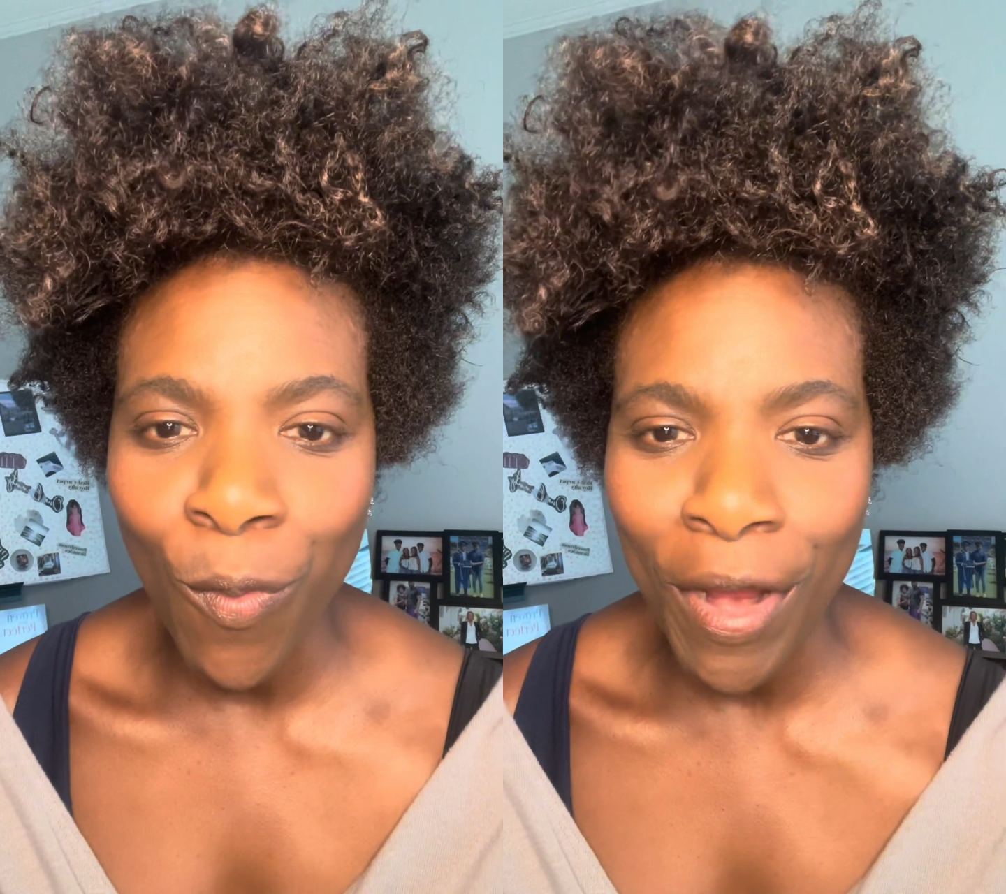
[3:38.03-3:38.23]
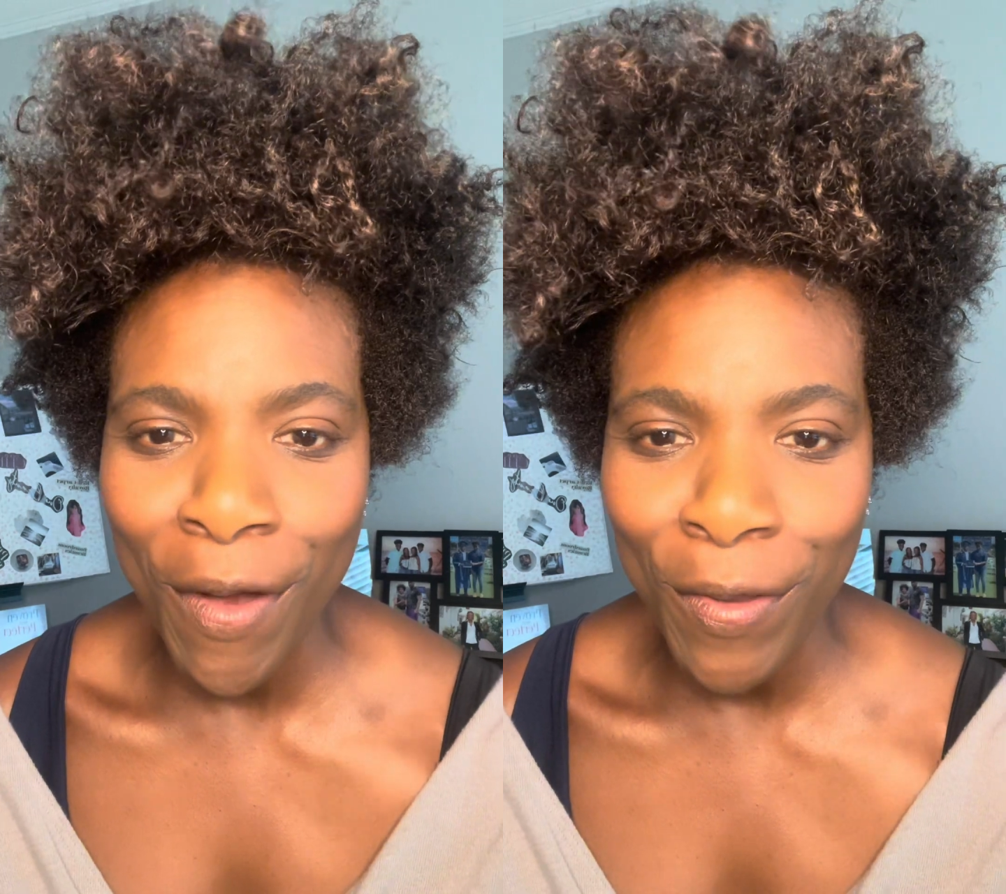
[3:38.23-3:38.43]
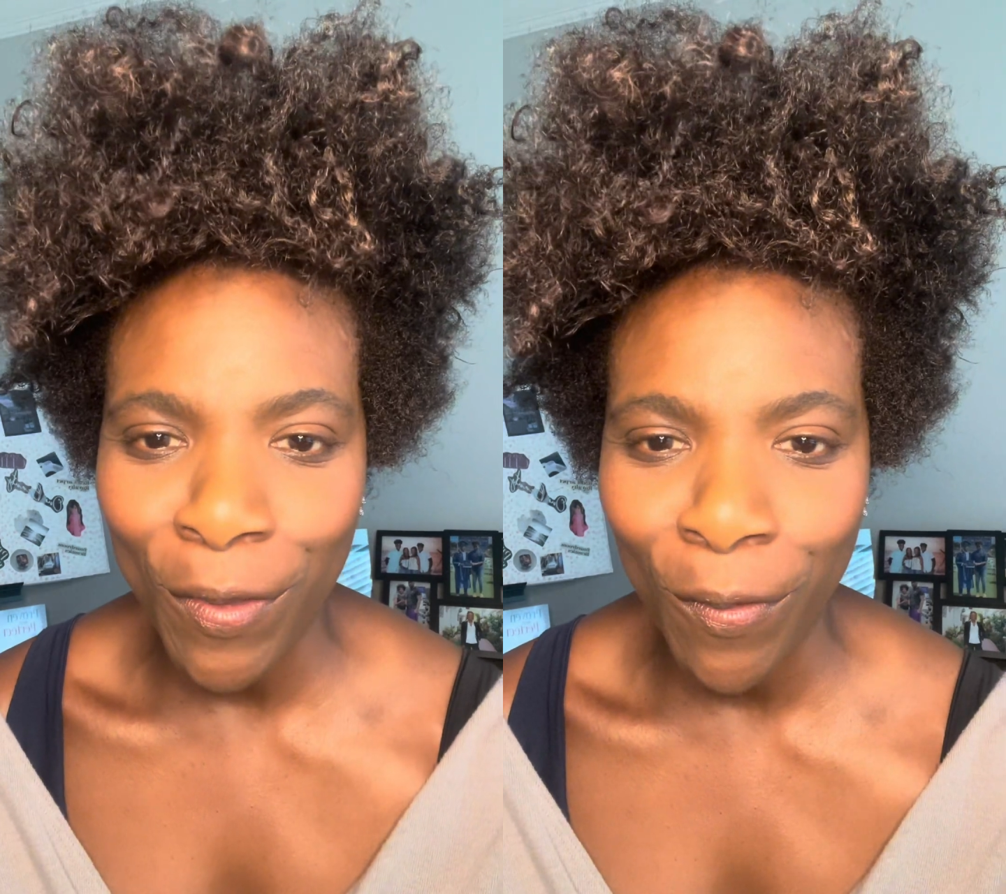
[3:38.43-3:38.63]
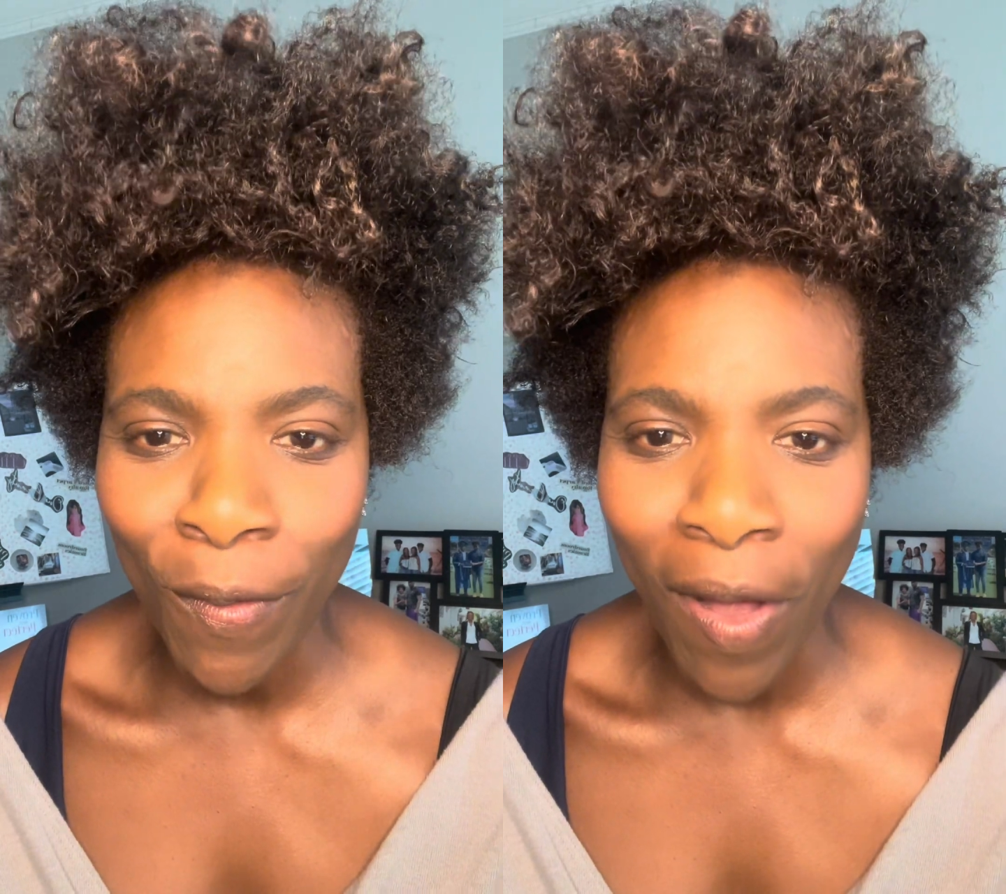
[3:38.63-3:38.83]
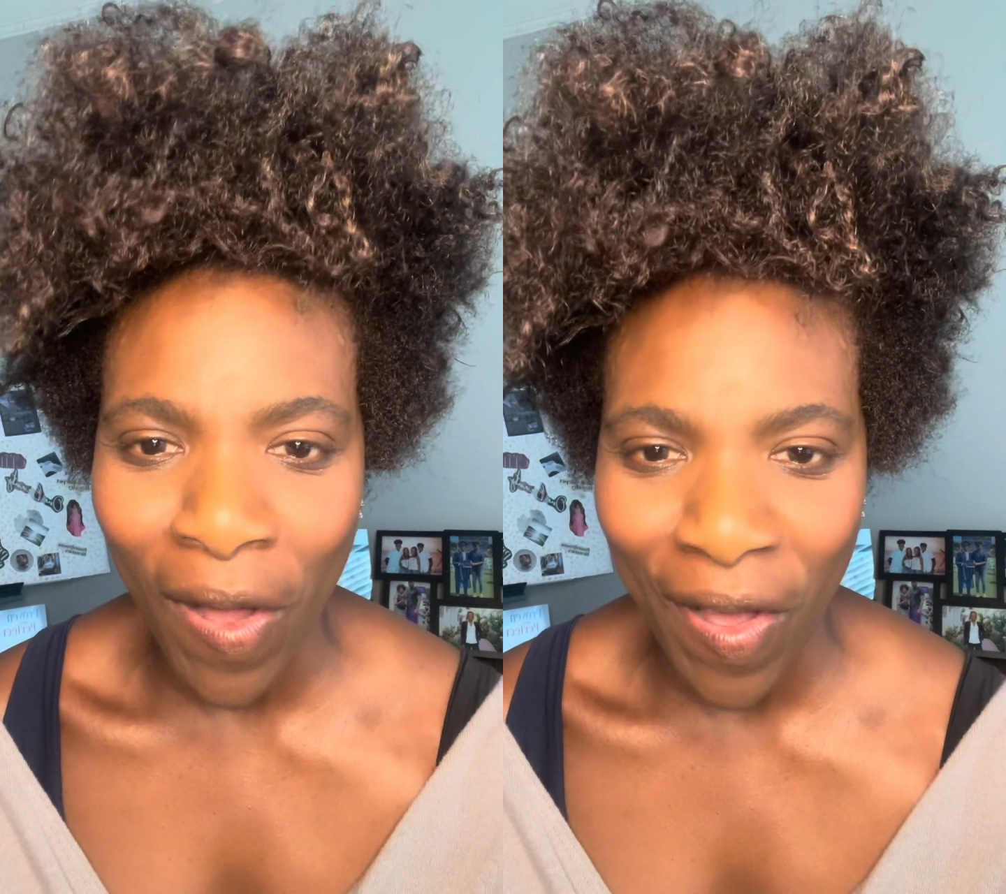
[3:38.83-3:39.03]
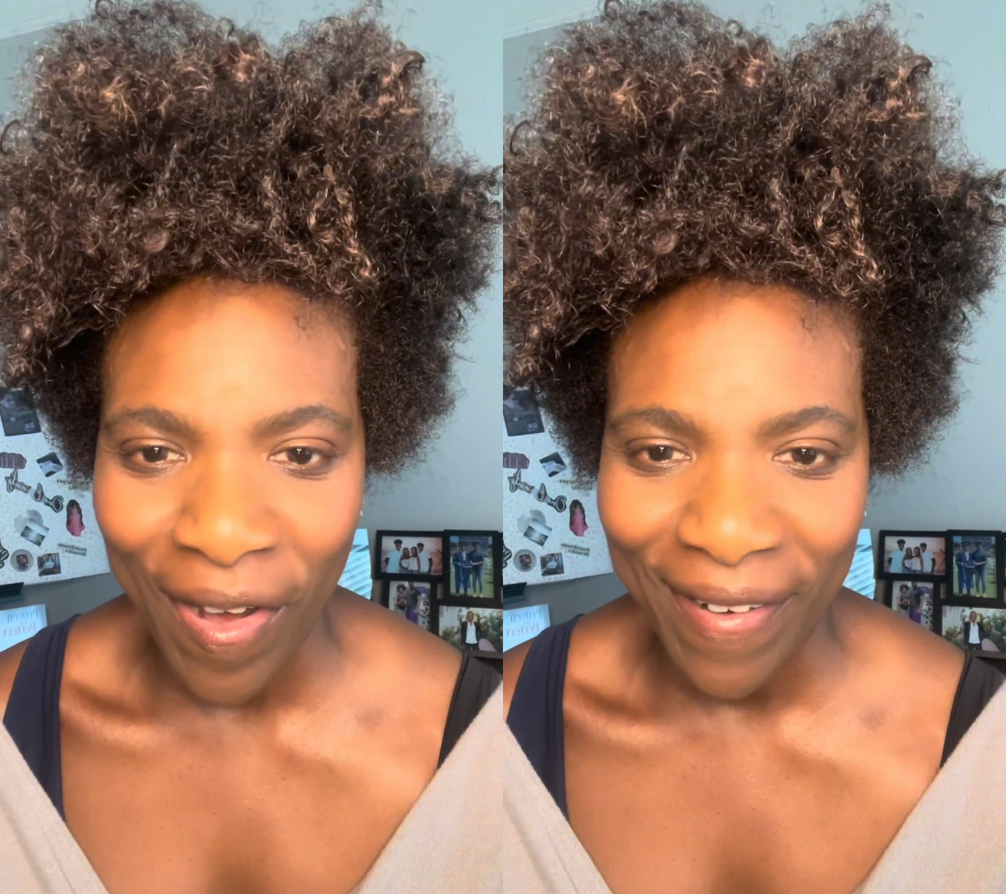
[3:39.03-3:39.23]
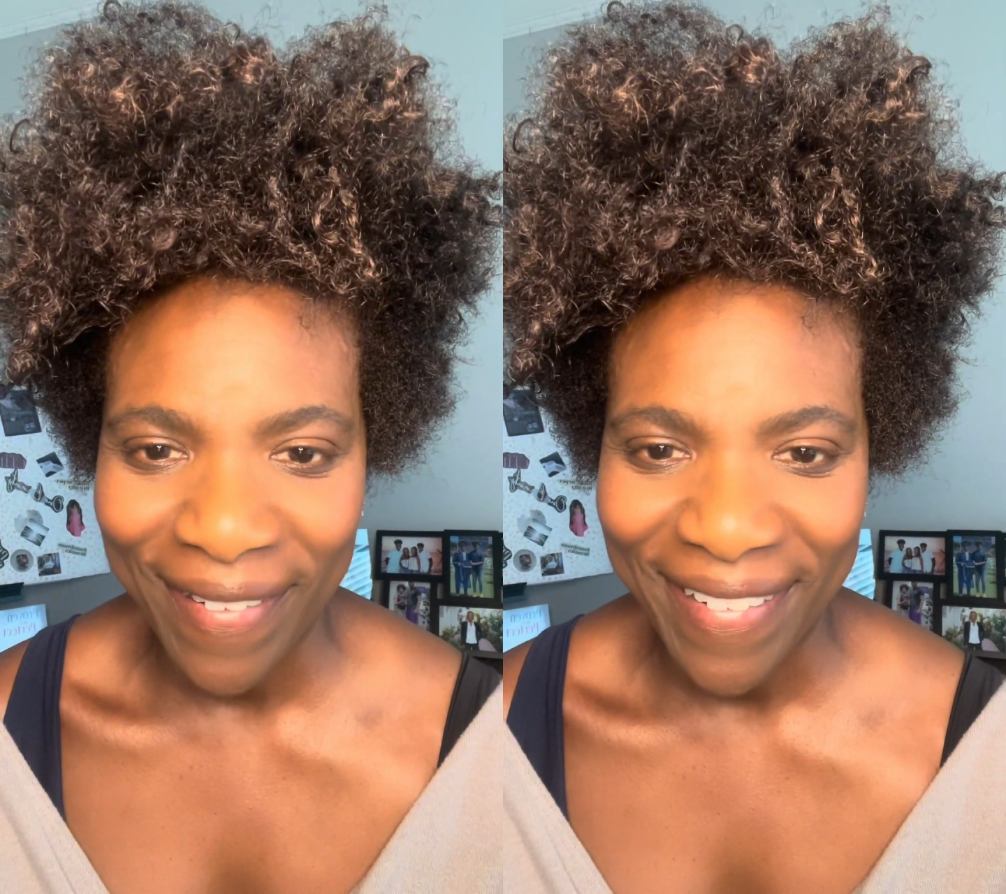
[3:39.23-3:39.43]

where you are